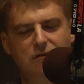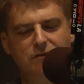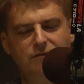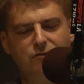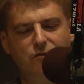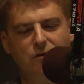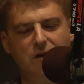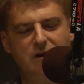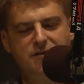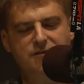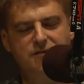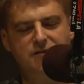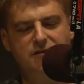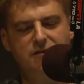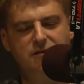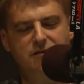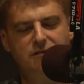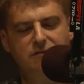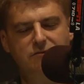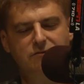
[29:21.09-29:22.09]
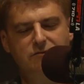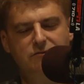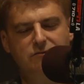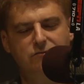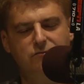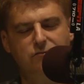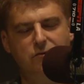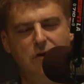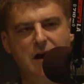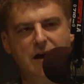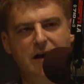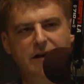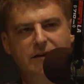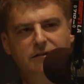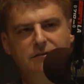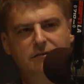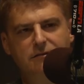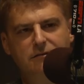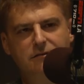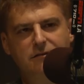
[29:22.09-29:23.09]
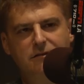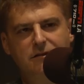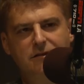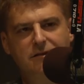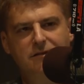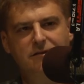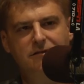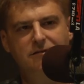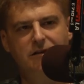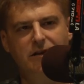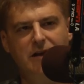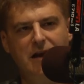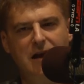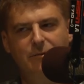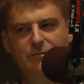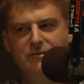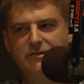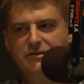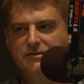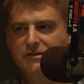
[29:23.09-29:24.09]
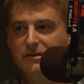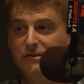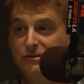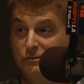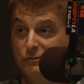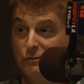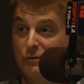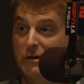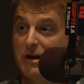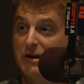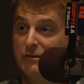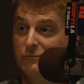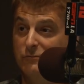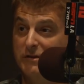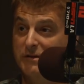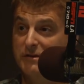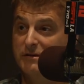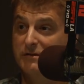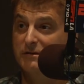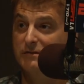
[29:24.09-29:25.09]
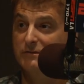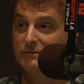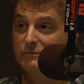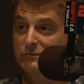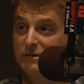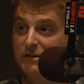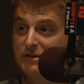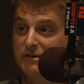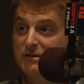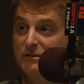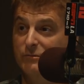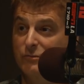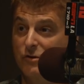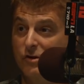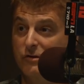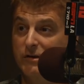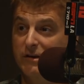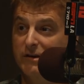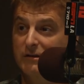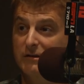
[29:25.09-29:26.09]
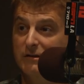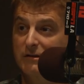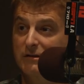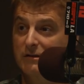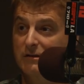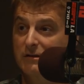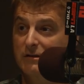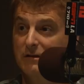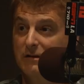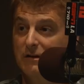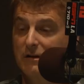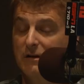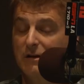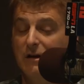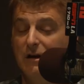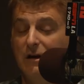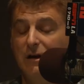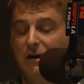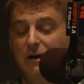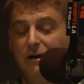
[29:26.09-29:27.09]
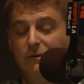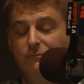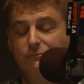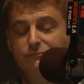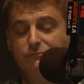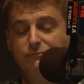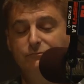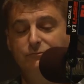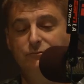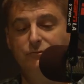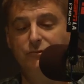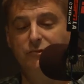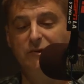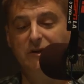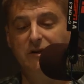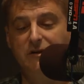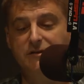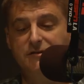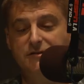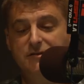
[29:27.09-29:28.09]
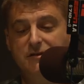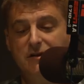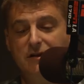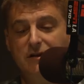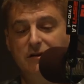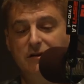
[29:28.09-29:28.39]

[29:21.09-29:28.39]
of crazy ride that happens that you were on with Capote, because